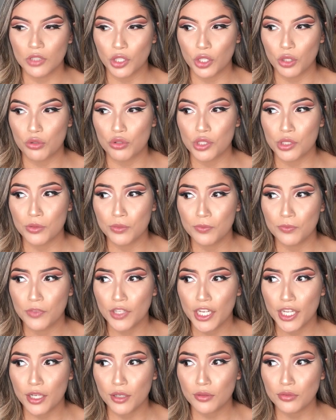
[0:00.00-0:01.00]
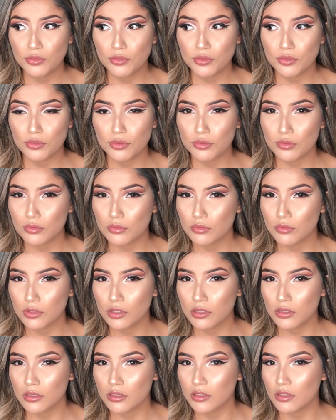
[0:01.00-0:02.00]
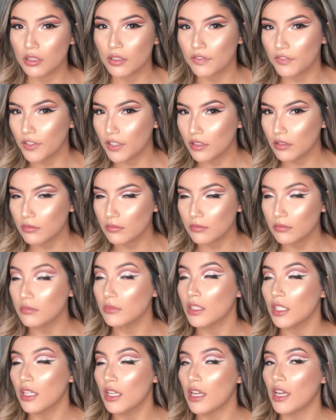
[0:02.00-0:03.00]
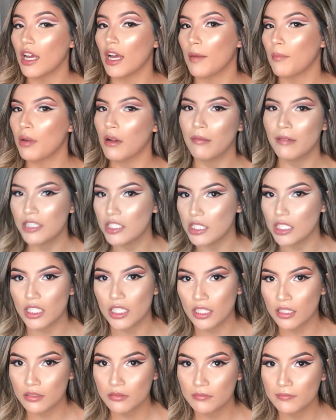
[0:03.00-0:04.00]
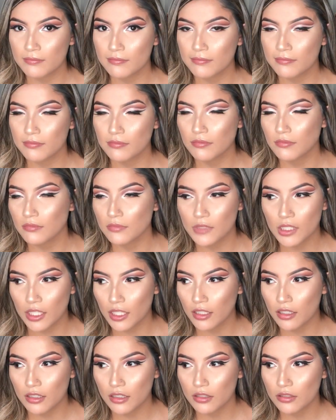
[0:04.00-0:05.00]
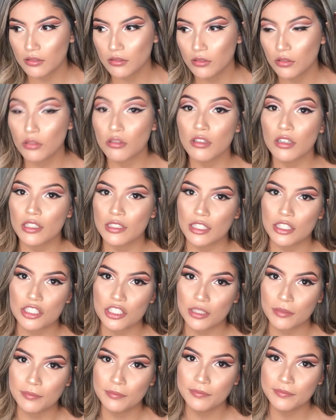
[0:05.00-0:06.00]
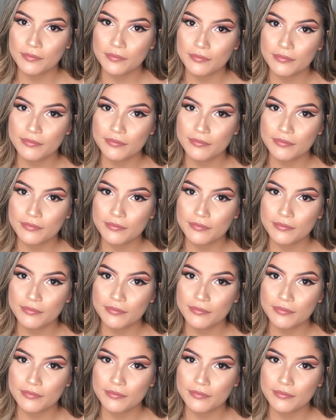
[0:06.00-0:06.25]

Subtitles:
YouTube videos to film, I'm probably just eating, like, or at the gym.